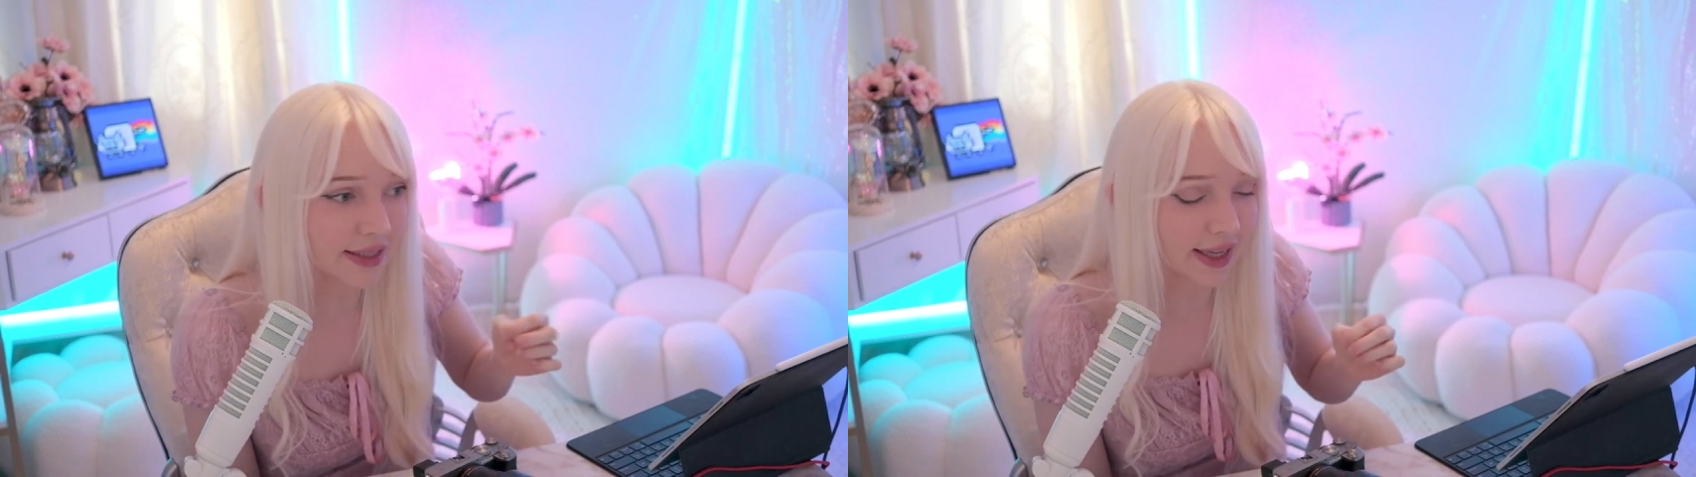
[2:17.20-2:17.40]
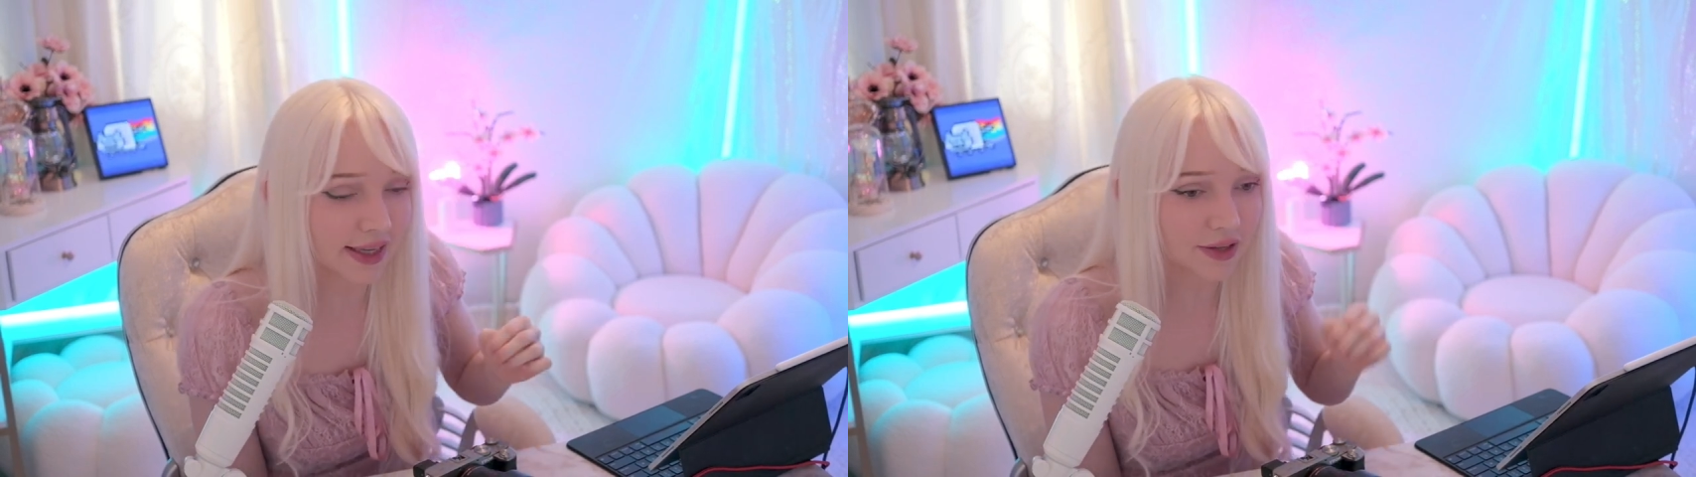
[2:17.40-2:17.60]

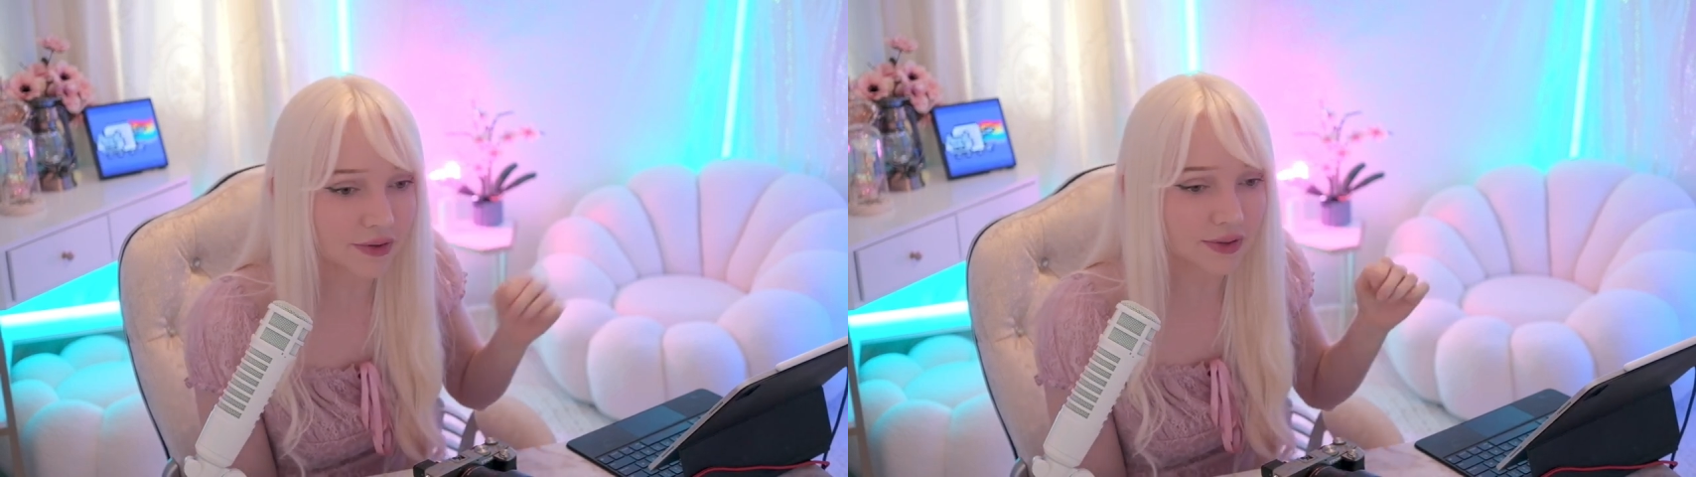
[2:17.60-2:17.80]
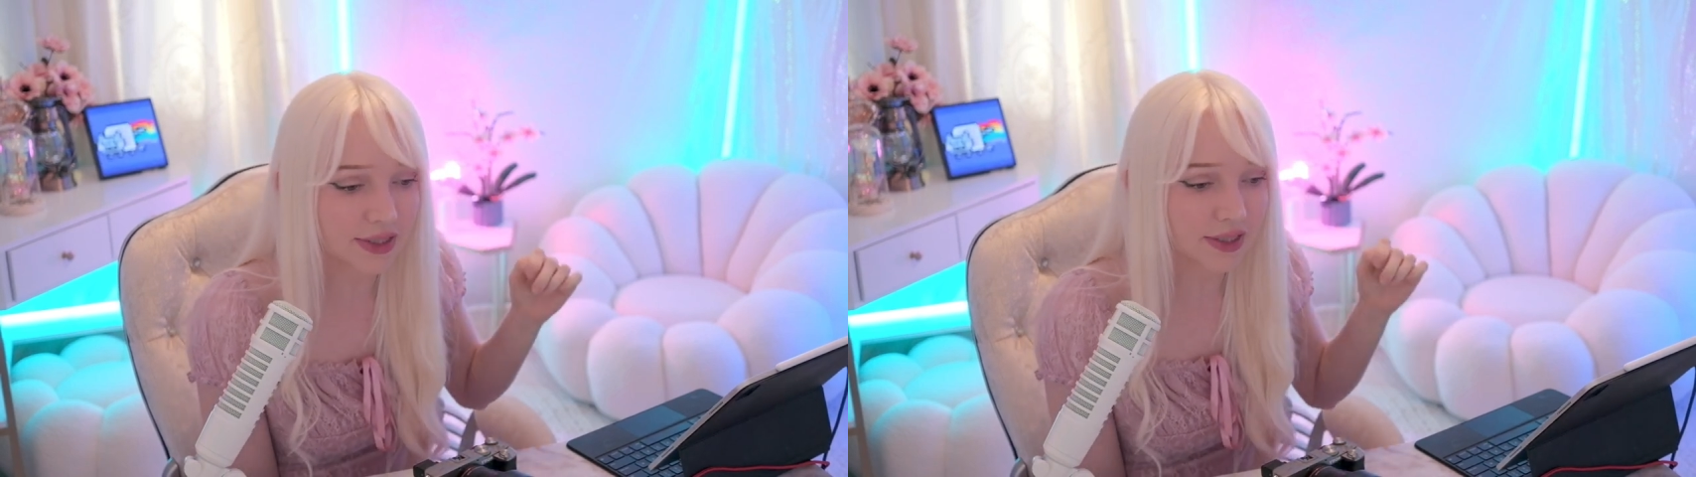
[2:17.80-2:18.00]
and, like,
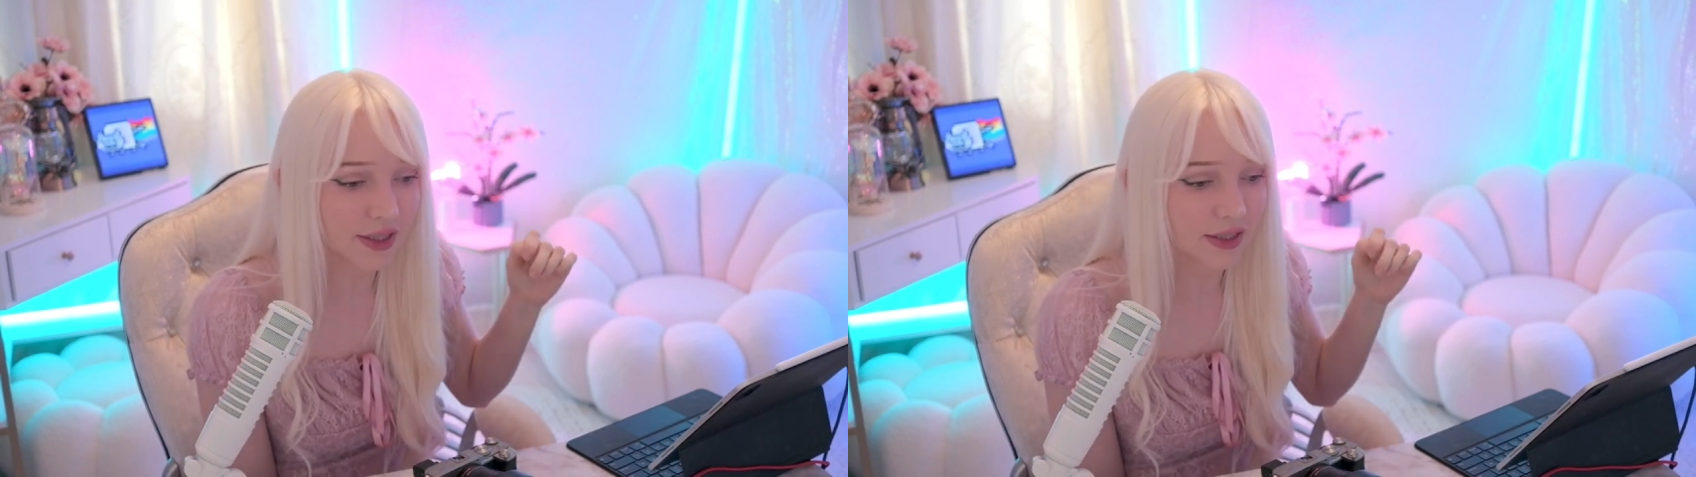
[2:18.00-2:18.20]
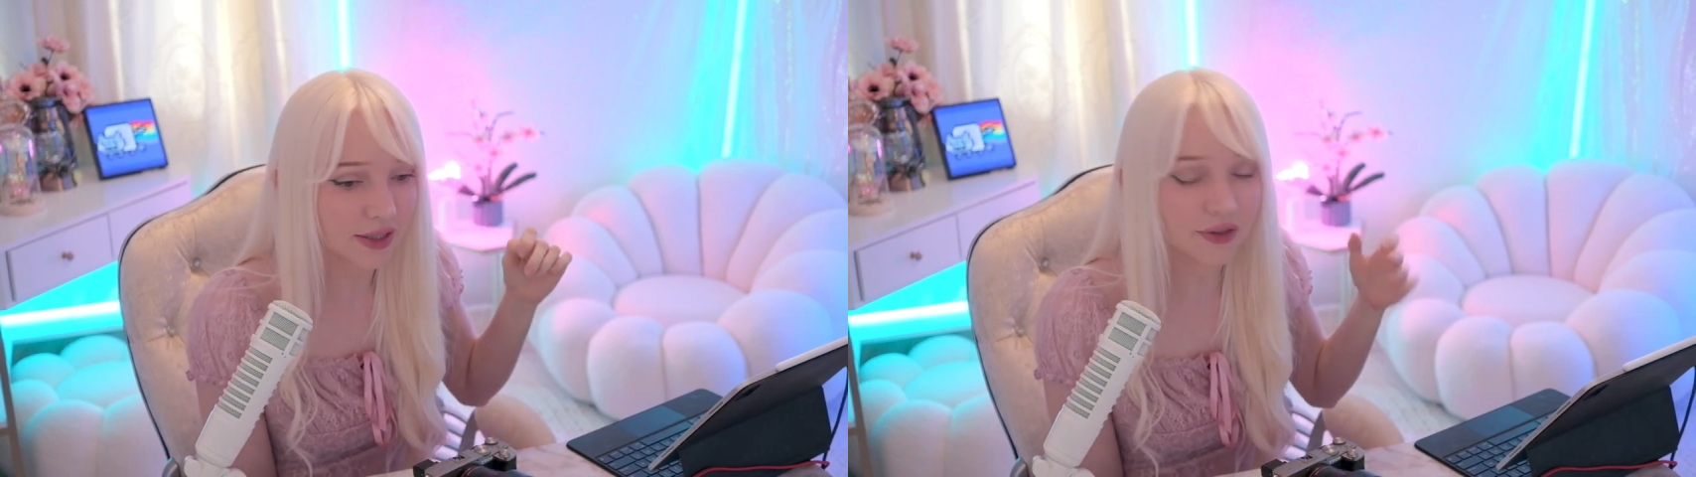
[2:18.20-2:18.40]
use,
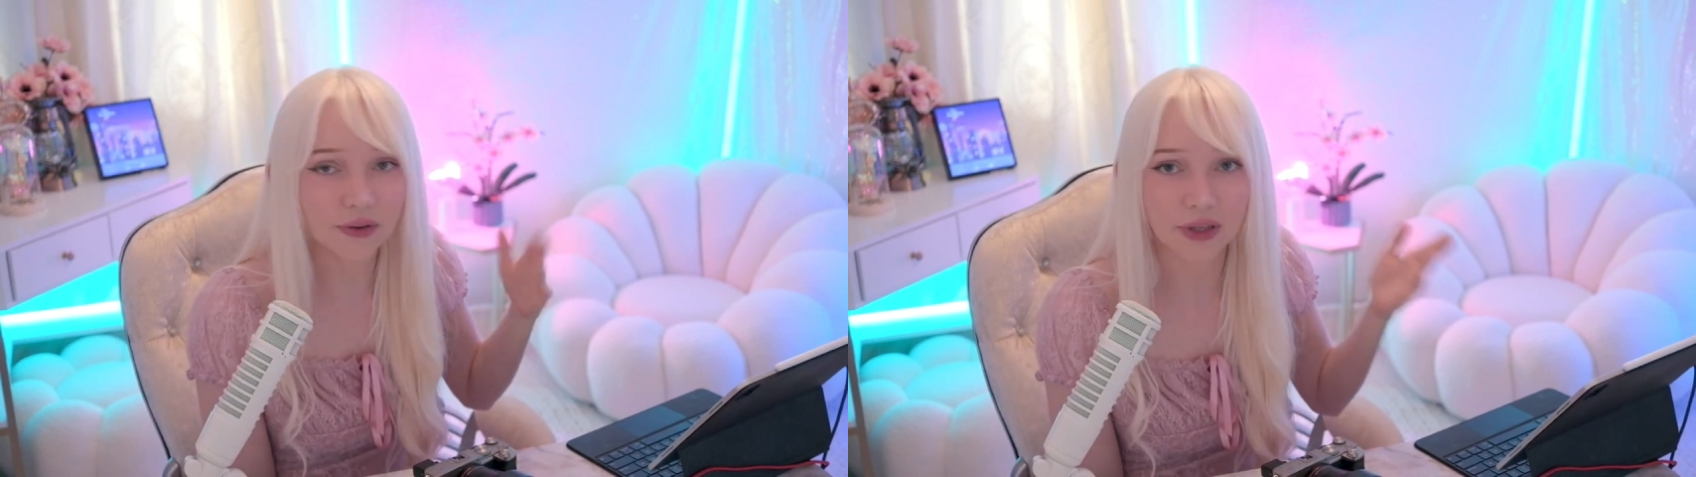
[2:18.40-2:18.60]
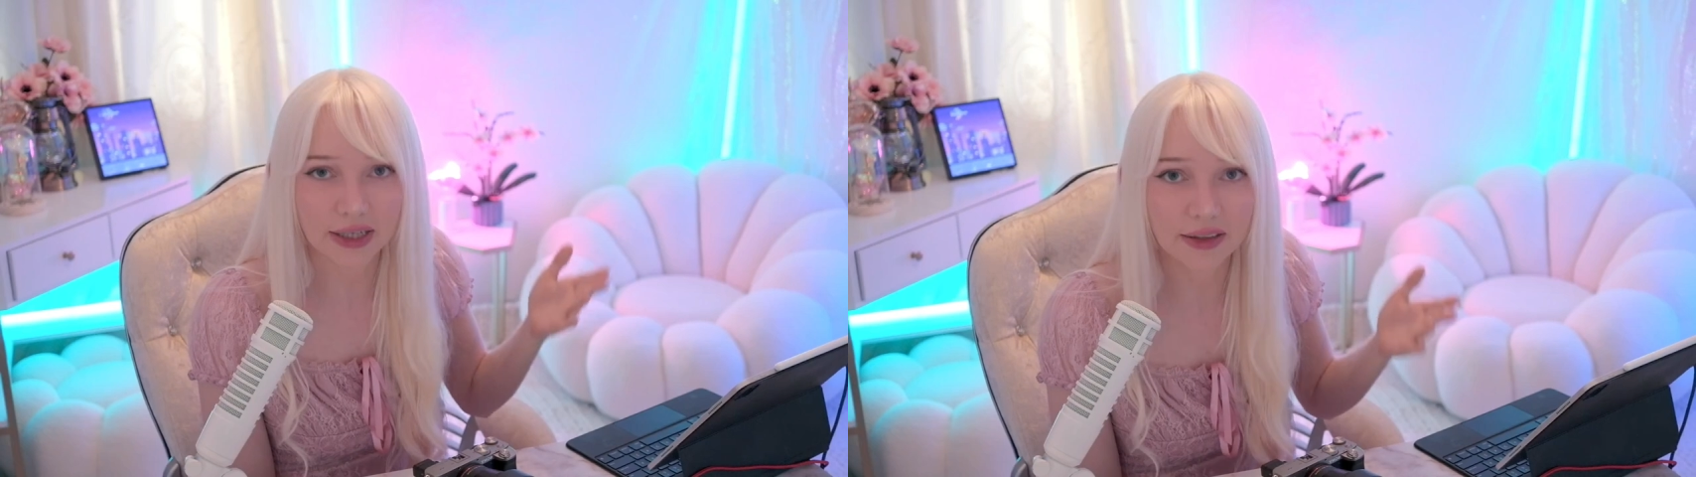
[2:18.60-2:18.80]
you
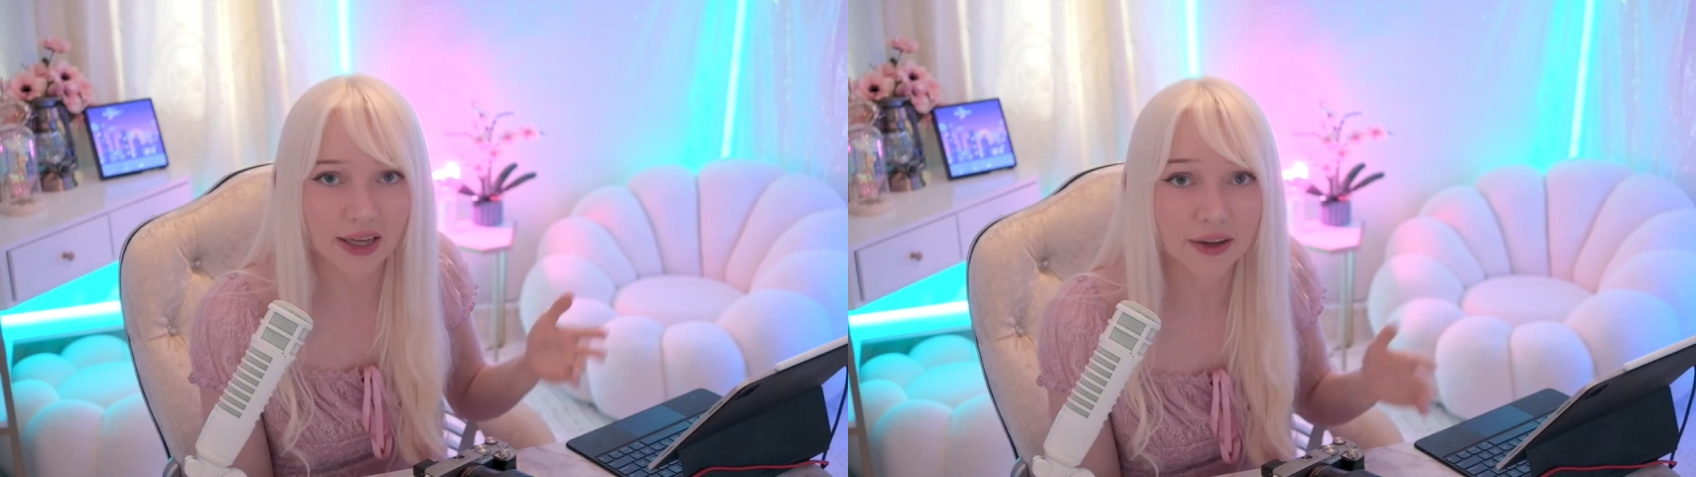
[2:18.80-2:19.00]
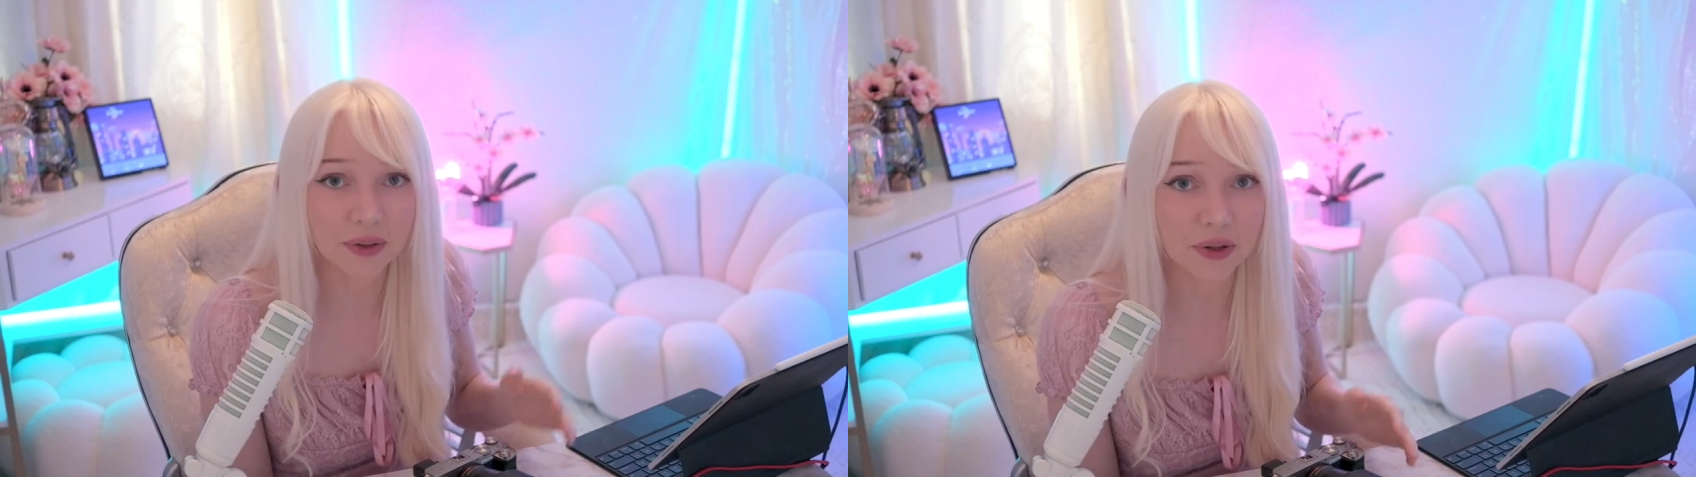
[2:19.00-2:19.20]
know, and
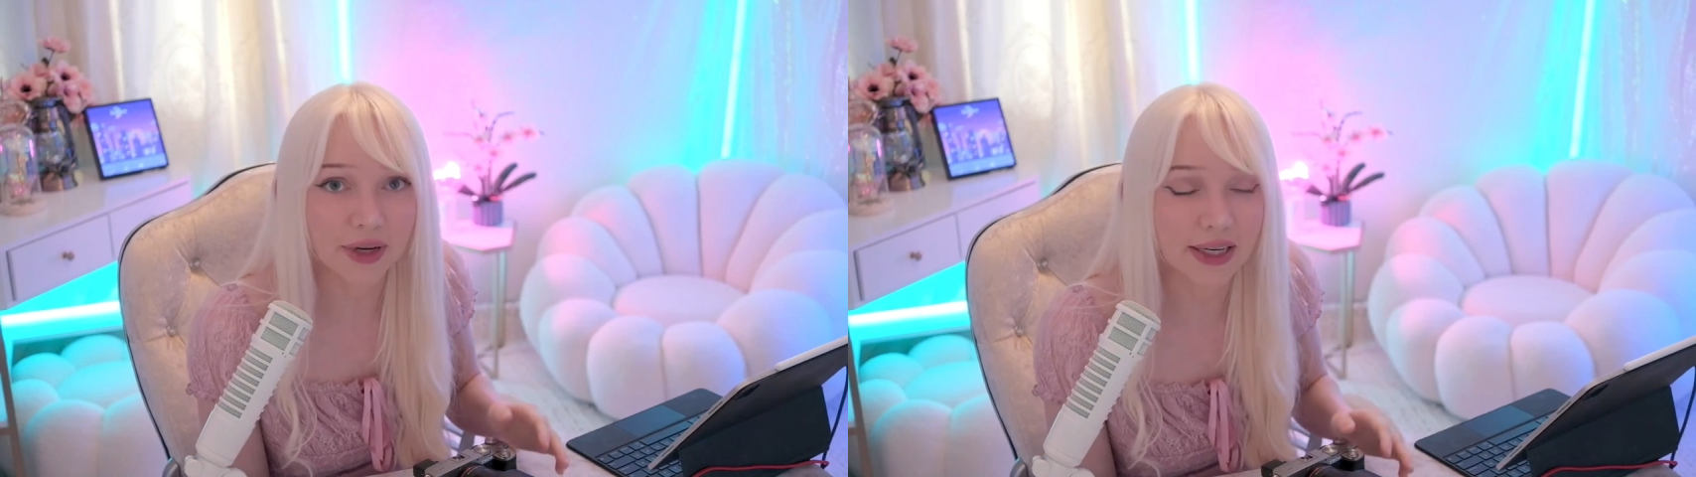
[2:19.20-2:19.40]
color grade